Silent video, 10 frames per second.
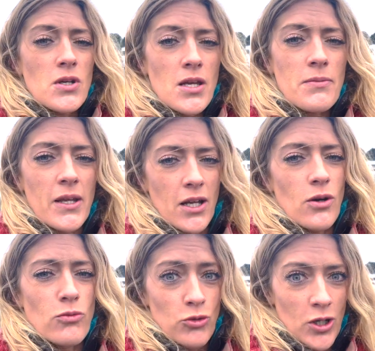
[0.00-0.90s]
But it
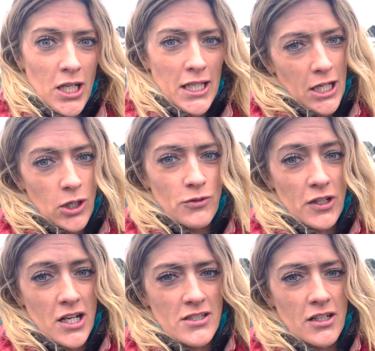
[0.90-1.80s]
got really cold for
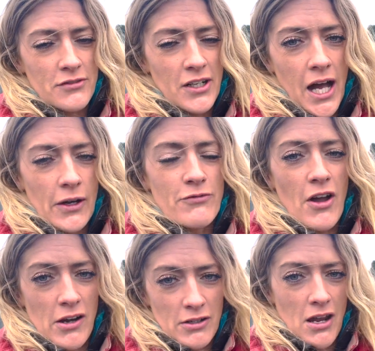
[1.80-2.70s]
the last half an hour. I'm
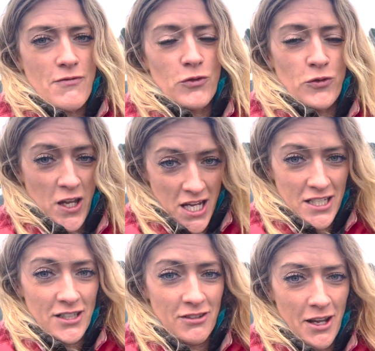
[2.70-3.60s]
very grateful for
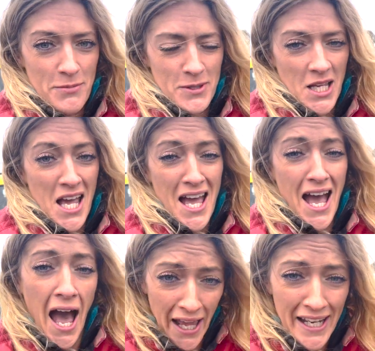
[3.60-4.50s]
heated grips
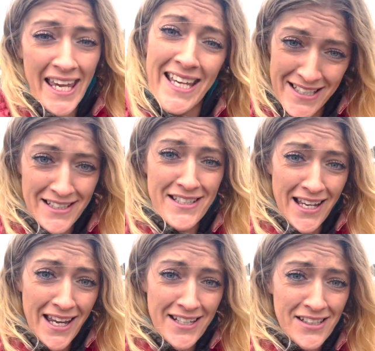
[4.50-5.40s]
and a heated
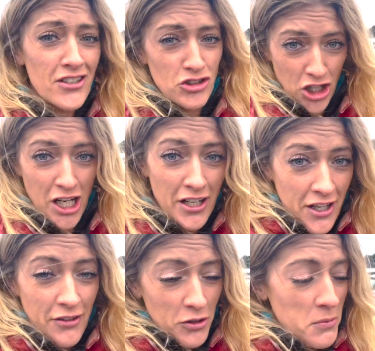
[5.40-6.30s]
seat.
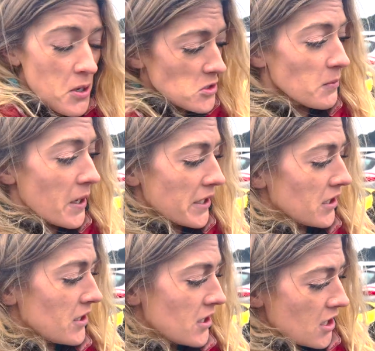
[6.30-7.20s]
Genius on a motorbike.
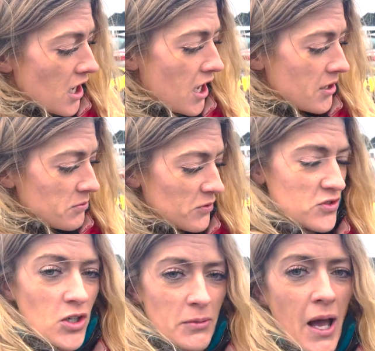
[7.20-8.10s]
Um, we
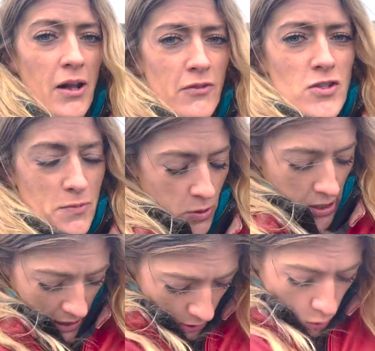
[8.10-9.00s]
stopped now and I've just put
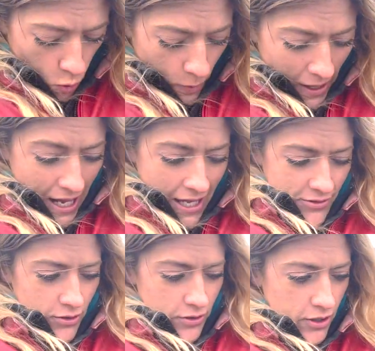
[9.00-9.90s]
like all my layers
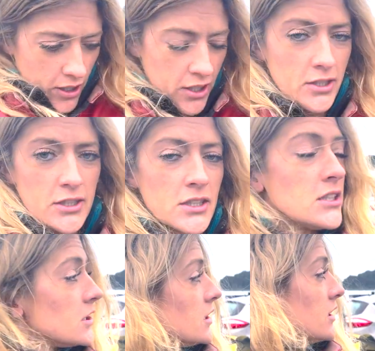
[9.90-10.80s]
on.
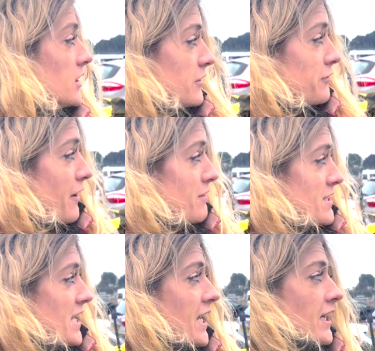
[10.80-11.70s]
The ferry's
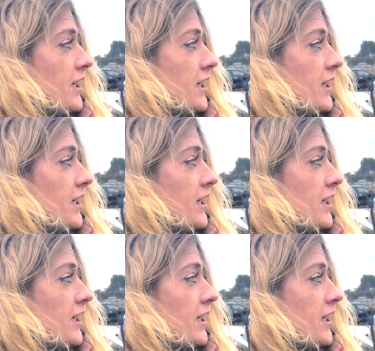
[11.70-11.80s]
here.